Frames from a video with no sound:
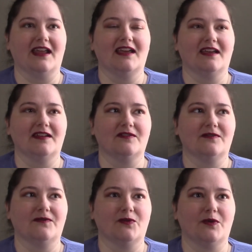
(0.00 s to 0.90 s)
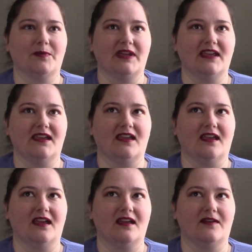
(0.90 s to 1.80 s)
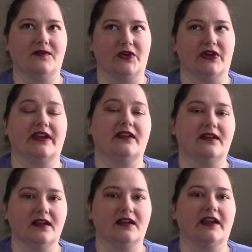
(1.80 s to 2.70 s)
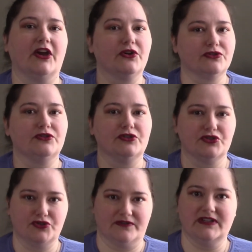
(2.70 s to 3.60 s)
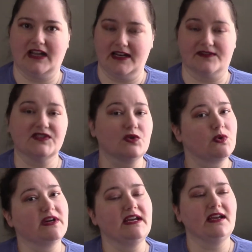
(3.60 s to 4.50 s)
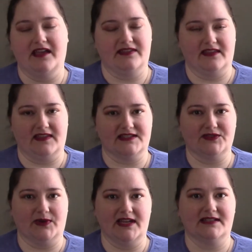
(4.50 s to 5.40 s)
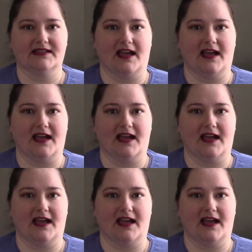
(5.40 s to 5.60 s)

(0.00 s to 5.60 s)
And for being a very character-driven kind of story, I think that's great.